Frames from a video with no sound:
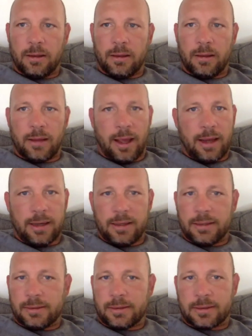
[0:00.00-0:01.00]
that
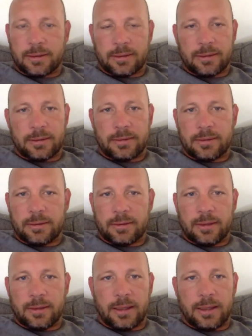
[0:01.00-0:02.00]
is
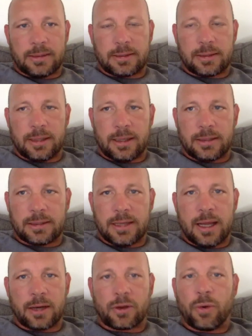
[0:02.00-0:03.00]
that is
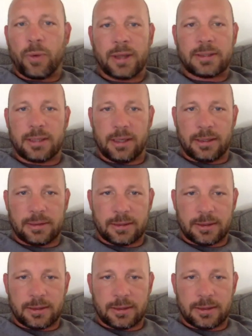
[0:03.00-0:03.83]
not a coincidence.